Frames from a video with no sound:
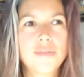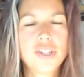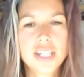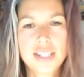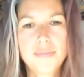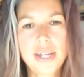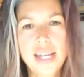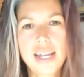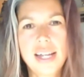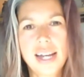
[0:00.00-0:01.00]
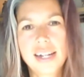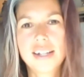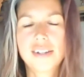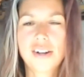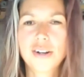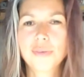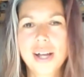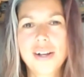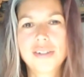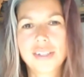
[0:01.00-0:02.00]
just be kind of all
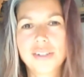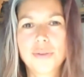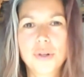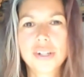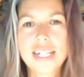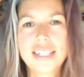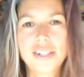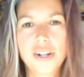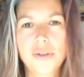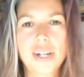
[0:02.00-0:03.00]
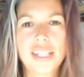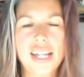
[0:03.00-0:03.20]
around a little more easygoing.